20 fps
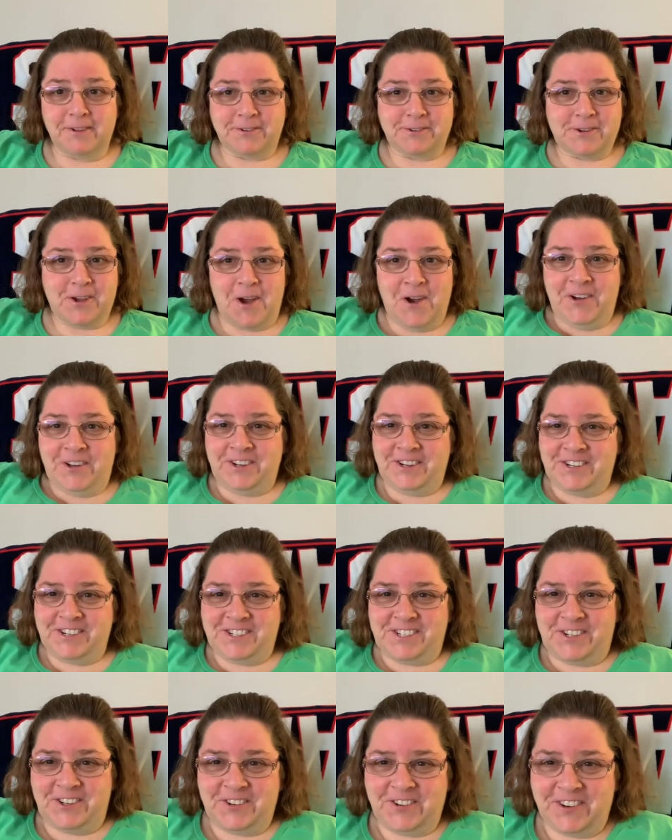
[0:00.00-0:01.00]
Dollar
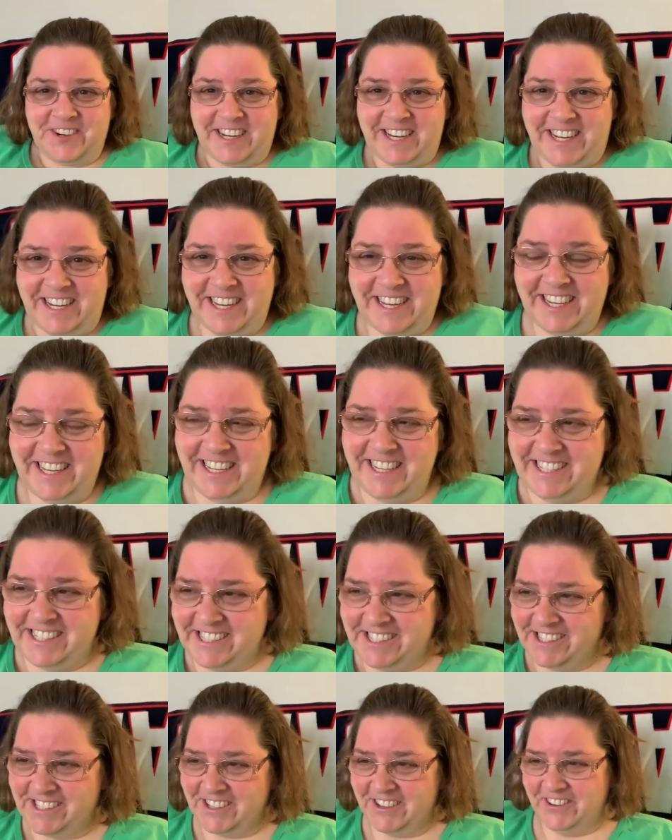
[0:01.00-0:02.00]
Tree.
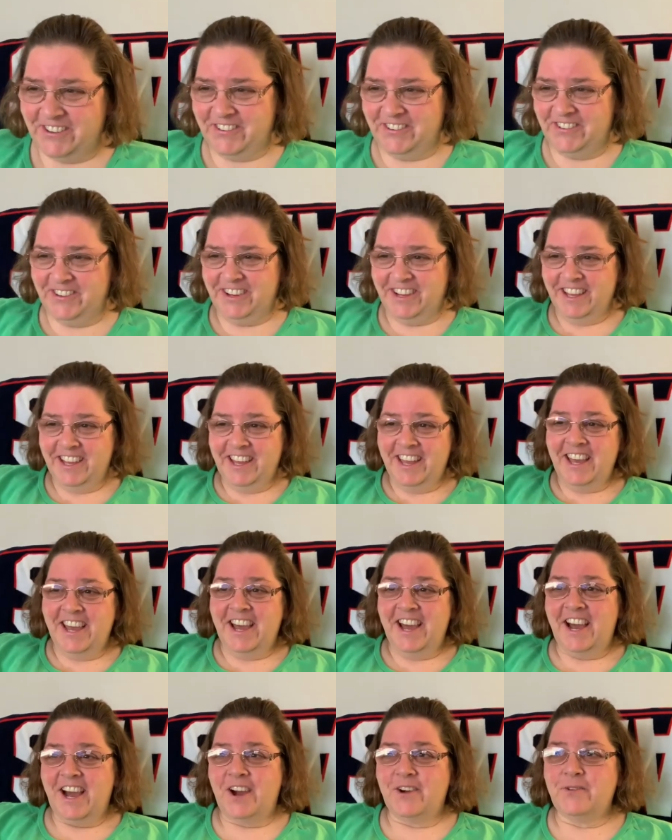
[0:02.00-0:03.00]
So
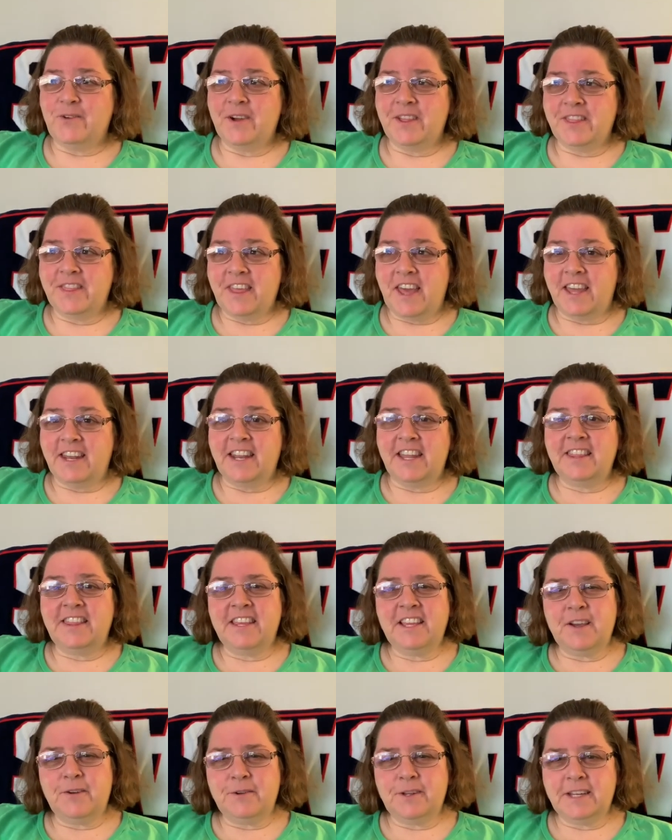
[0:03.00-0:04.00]
I want that. And I
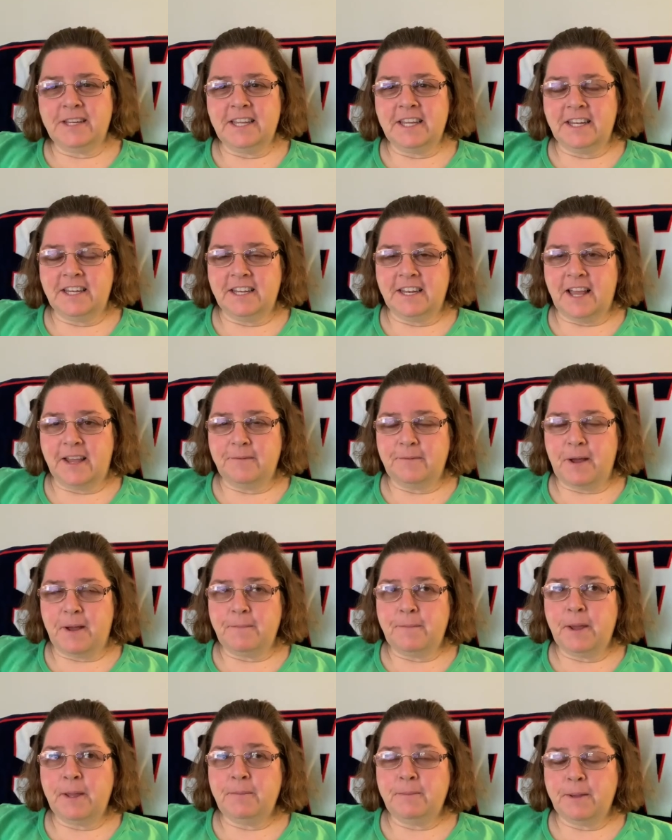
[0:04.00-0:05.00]
think I'm going to get it. I
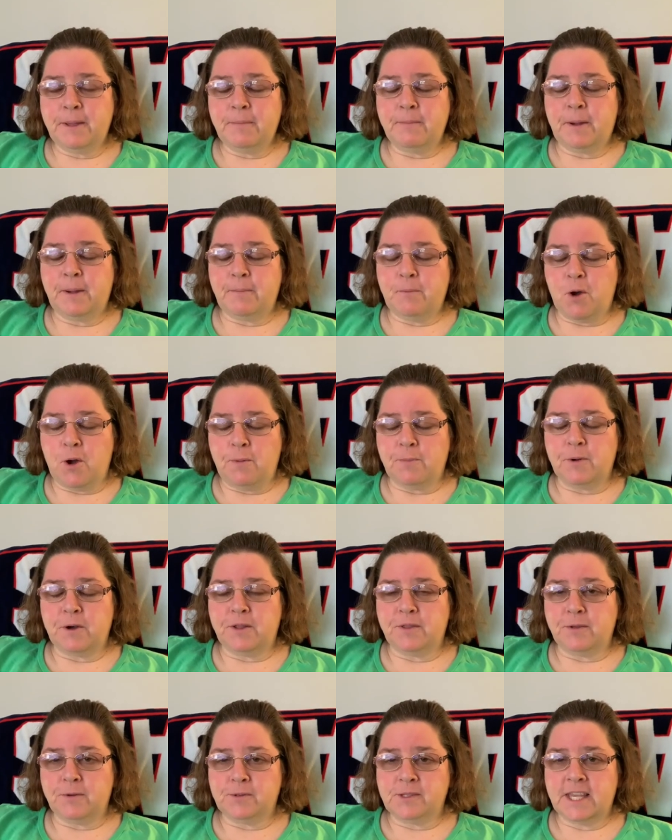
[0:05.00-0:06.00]
might make my mom one
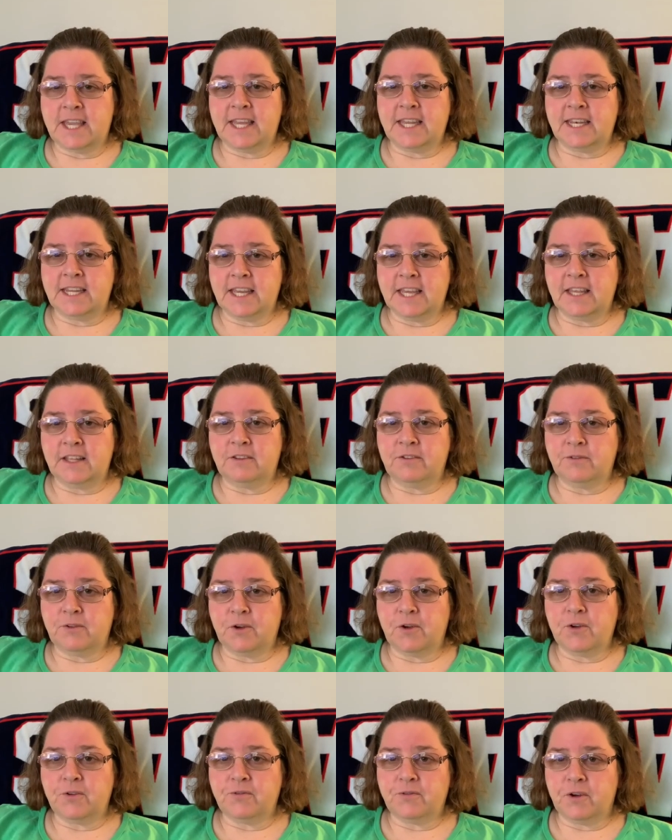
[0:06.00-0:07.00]
of those candy canes for
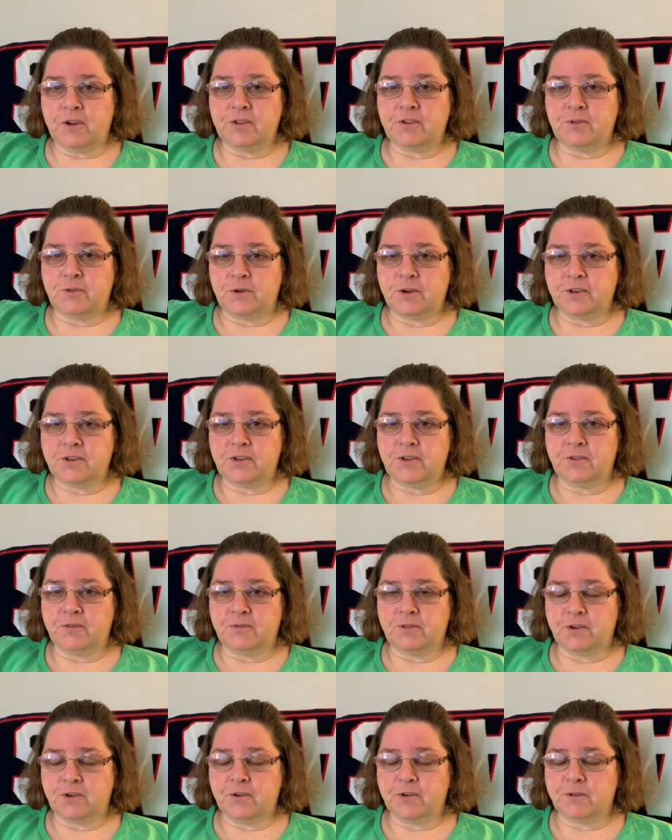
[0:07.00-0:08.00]
her front door too
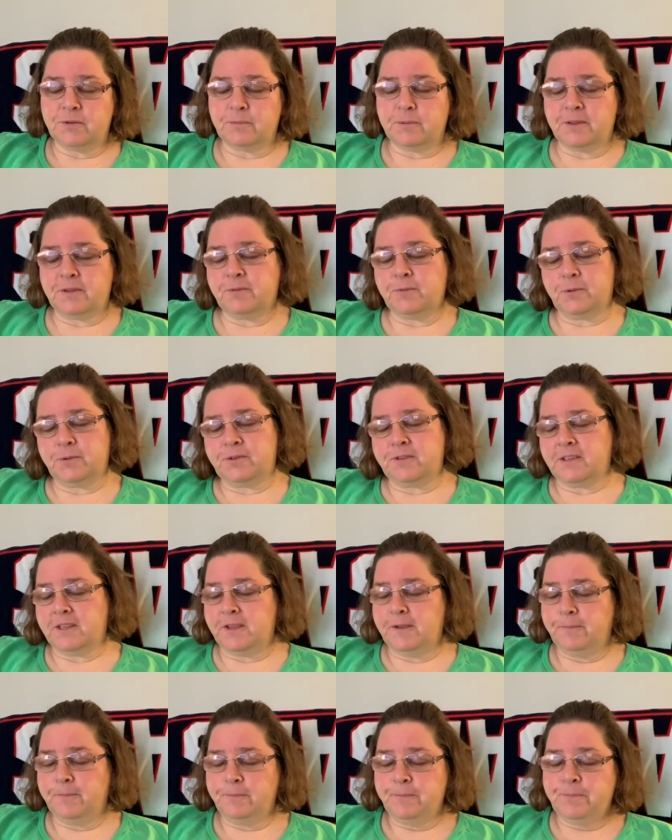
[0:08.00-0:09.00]
for Christmas. We'll
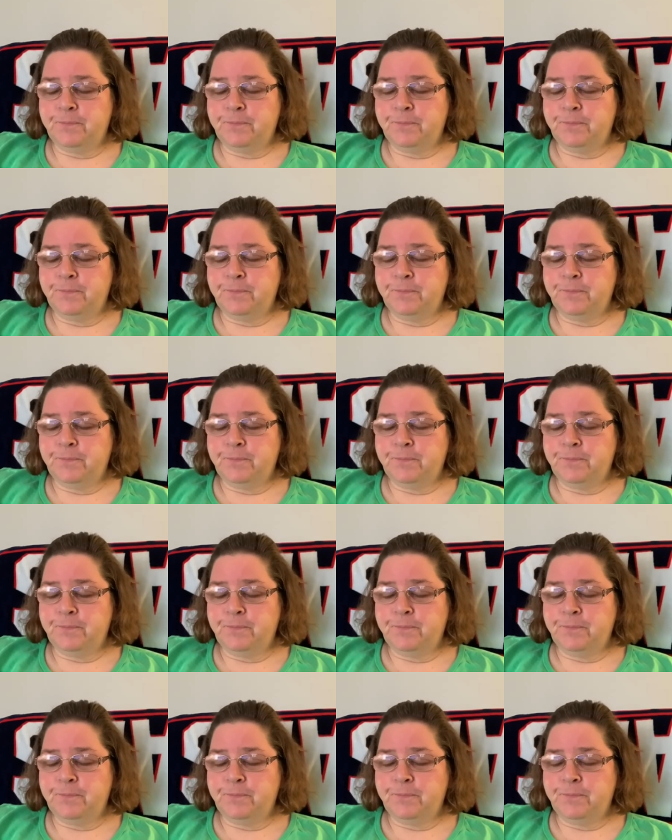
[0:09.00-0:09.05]
see.